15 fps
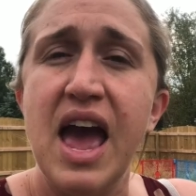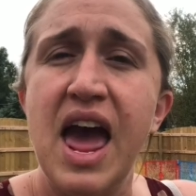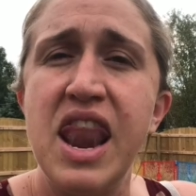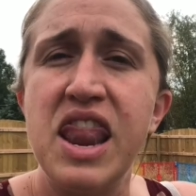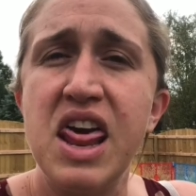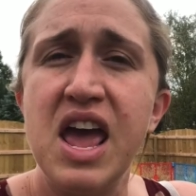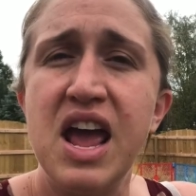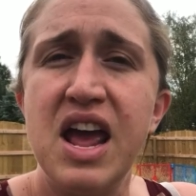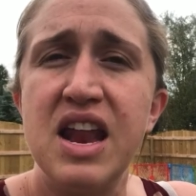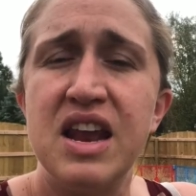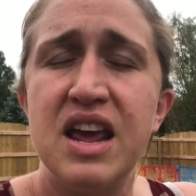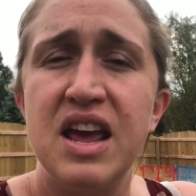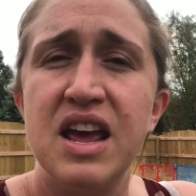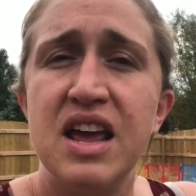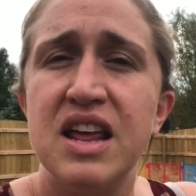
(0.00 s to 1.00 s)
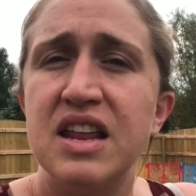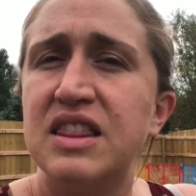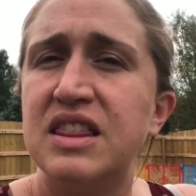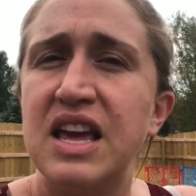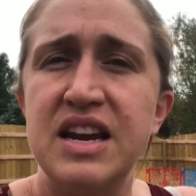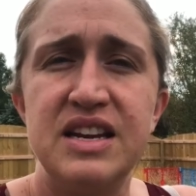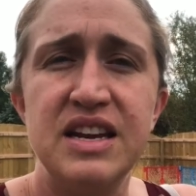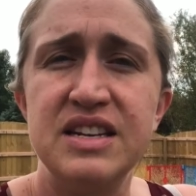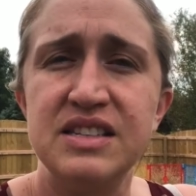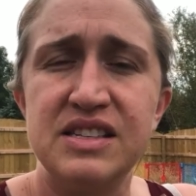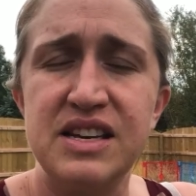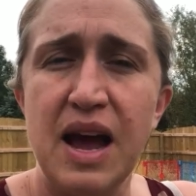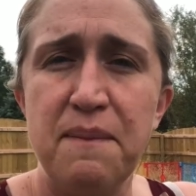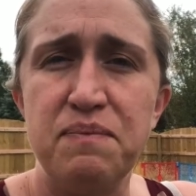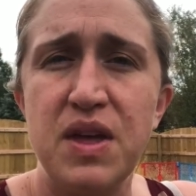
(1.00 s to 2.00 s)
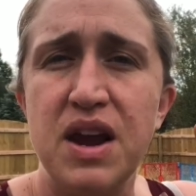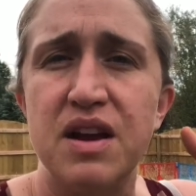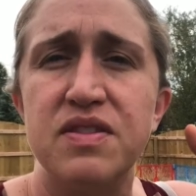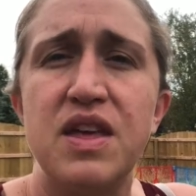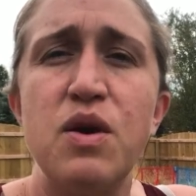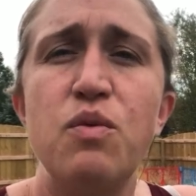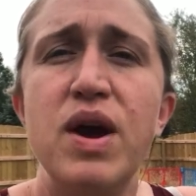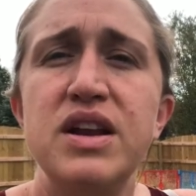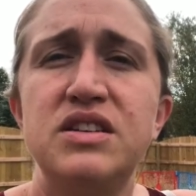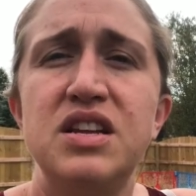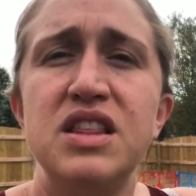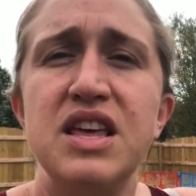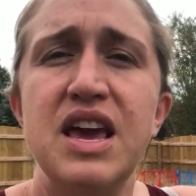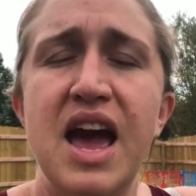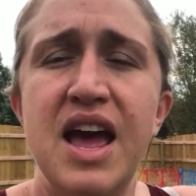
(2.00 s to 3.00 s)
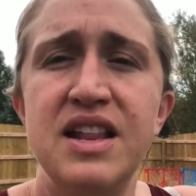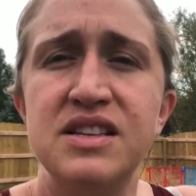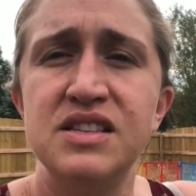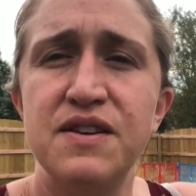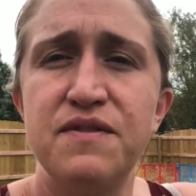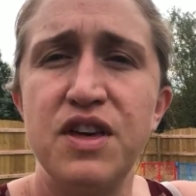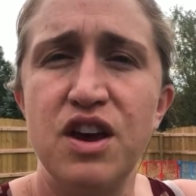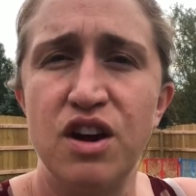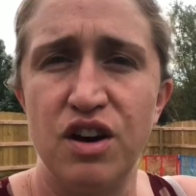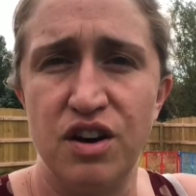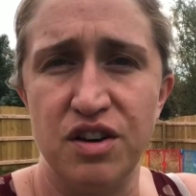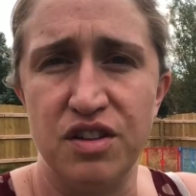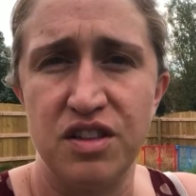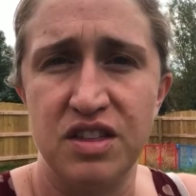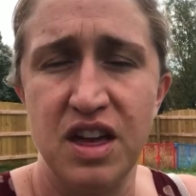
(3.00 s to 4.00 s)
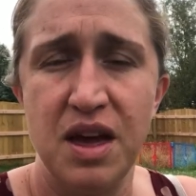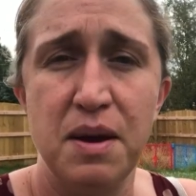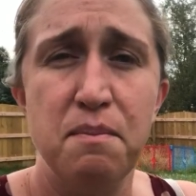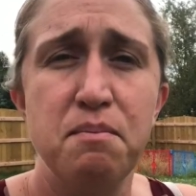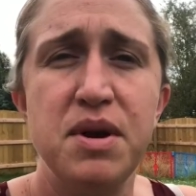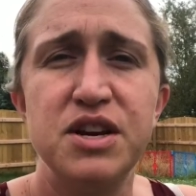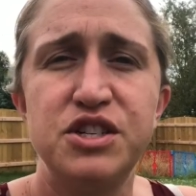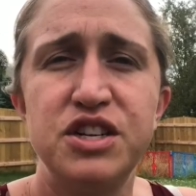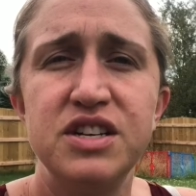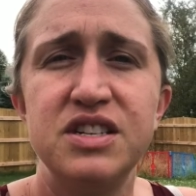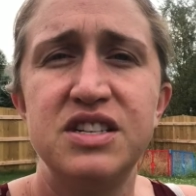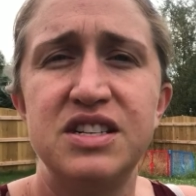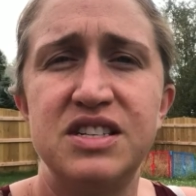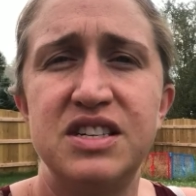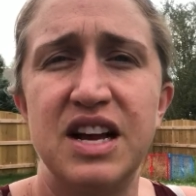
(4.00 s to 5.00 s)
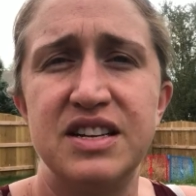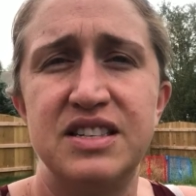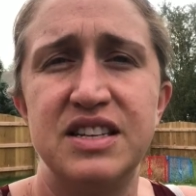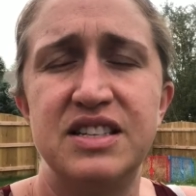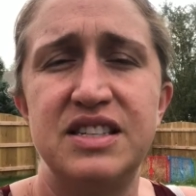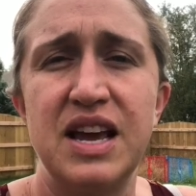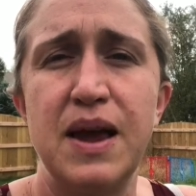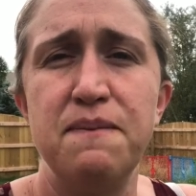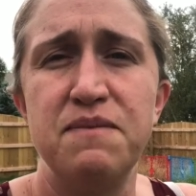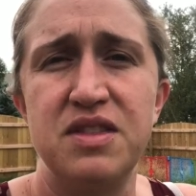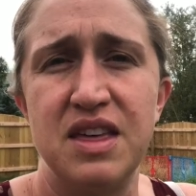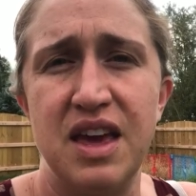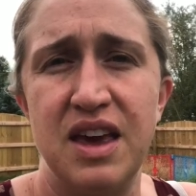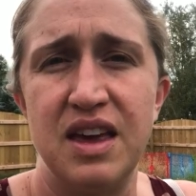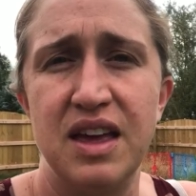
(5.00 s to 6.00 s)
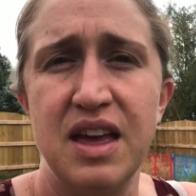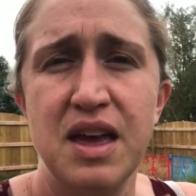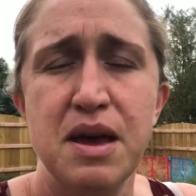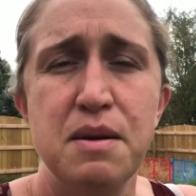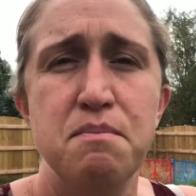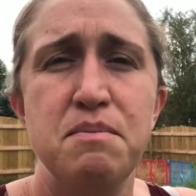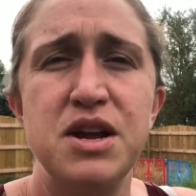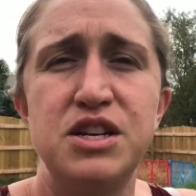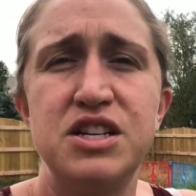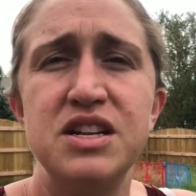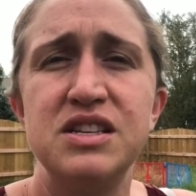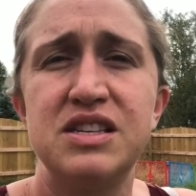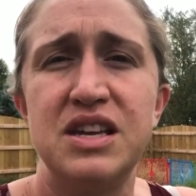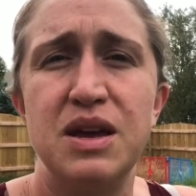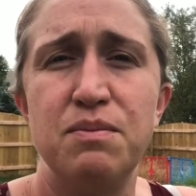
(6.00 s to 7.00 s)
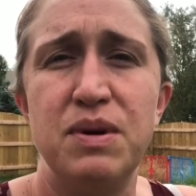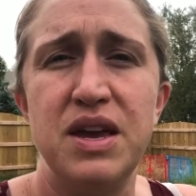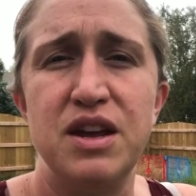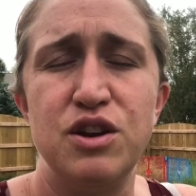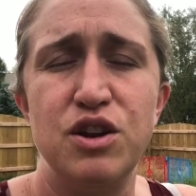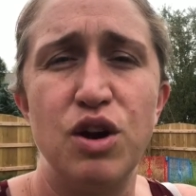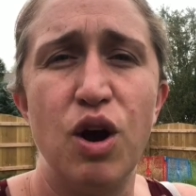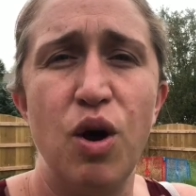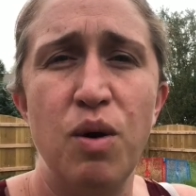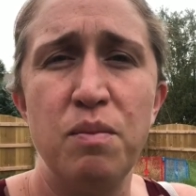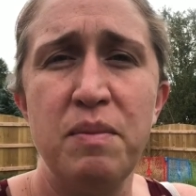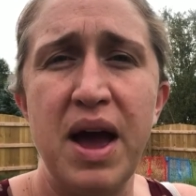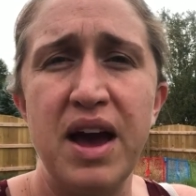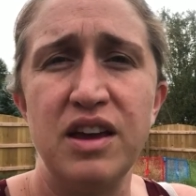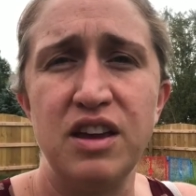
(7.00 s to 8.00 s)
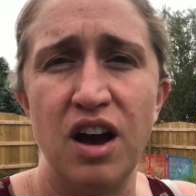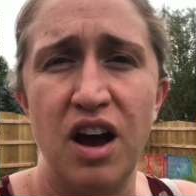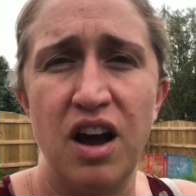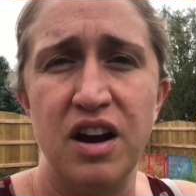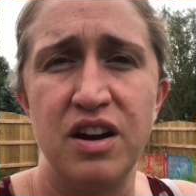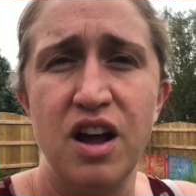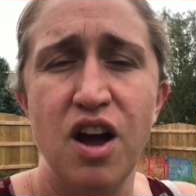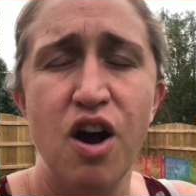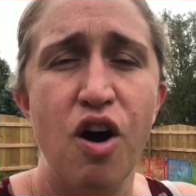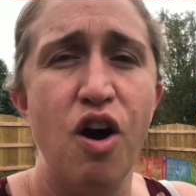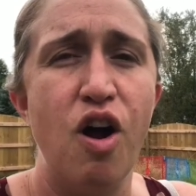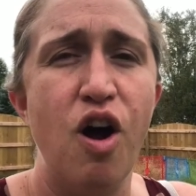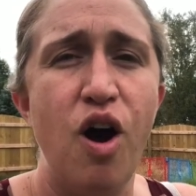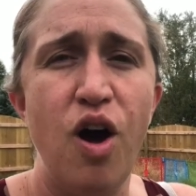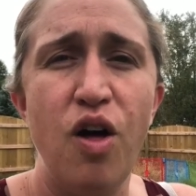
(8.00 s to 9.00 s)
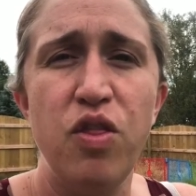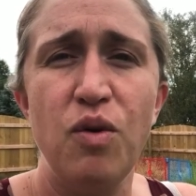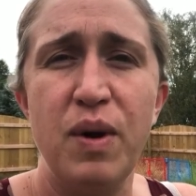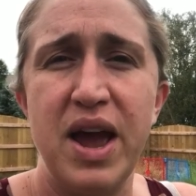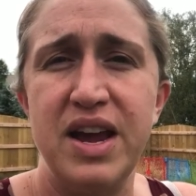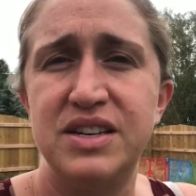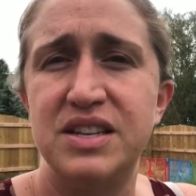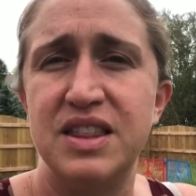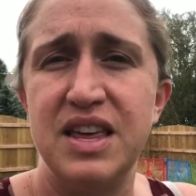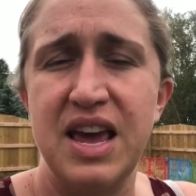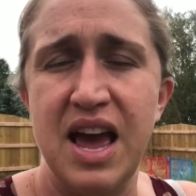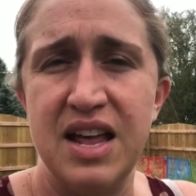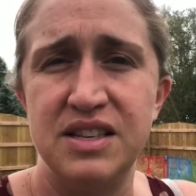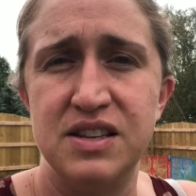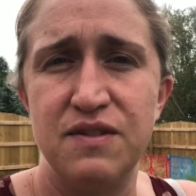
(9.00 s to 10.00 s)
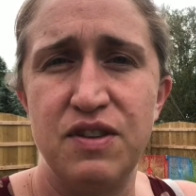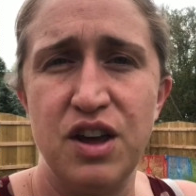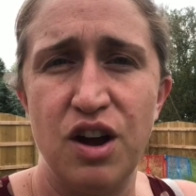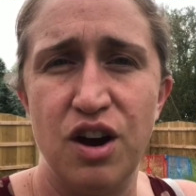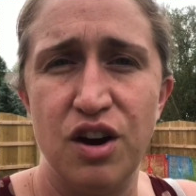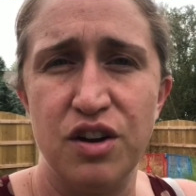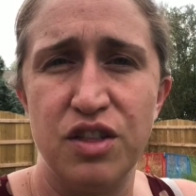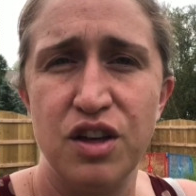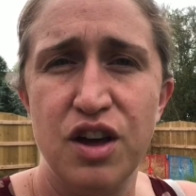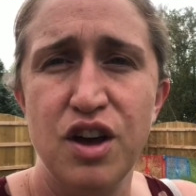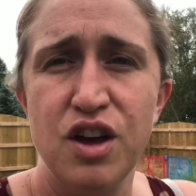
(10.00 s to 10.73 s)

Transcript: And then they didn't stop there, they went to the ends of the earth. Missions does the same thing. Missions can be in your own backyard or all the way to the ends of the earth.